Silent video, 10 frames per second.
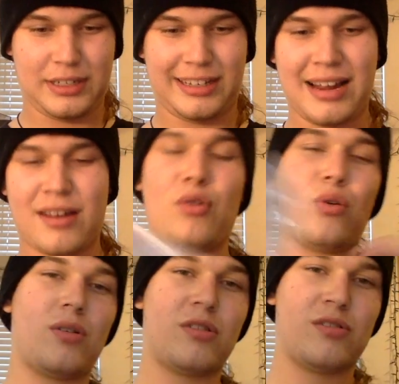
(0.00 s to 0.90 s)
the Shadow
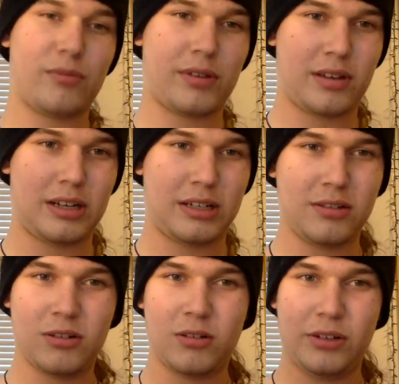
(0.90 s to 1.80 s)
Worm with
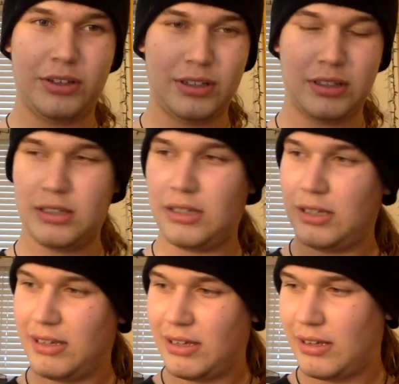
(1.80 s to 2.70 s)
Untold.
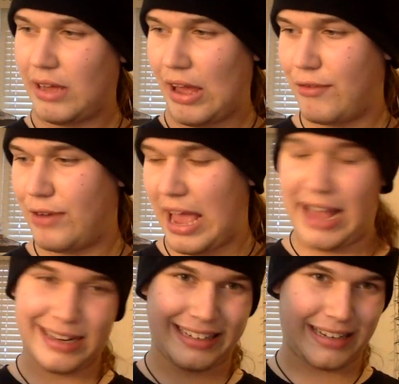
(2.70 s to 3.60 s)
I've
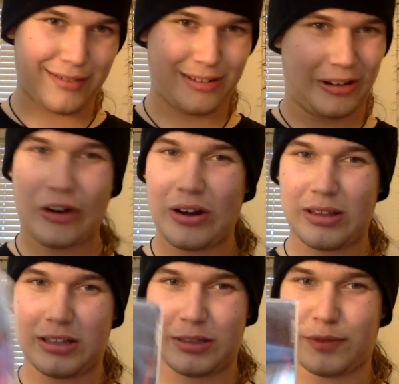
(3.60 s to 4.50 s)
actually never heard of
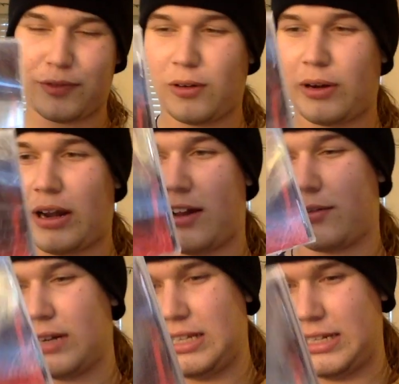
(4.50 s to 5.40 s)
this before and I
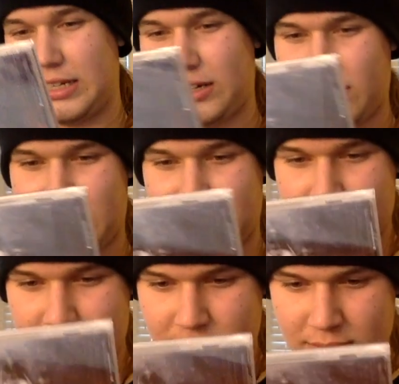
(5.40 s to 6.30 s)
really enjoyed it.
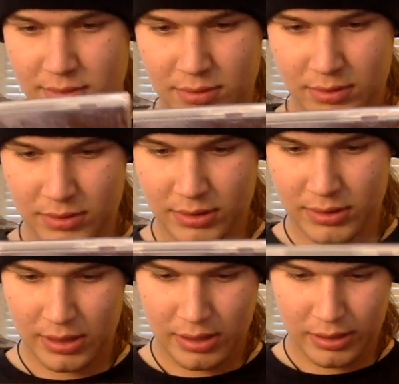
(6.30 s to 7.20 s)

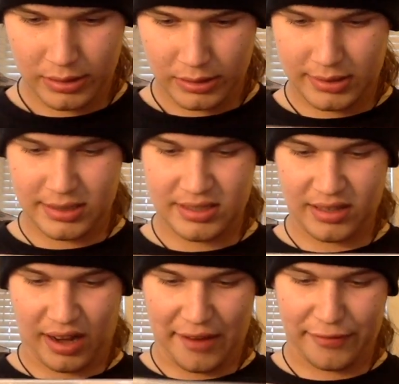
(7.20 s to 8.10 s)
This is
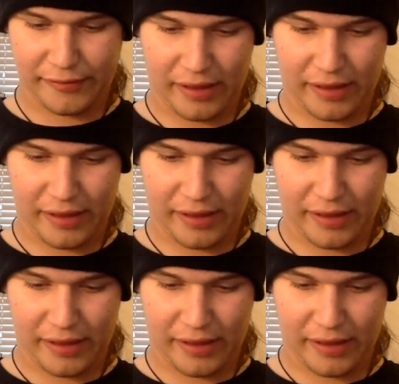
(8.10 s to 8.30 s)
off of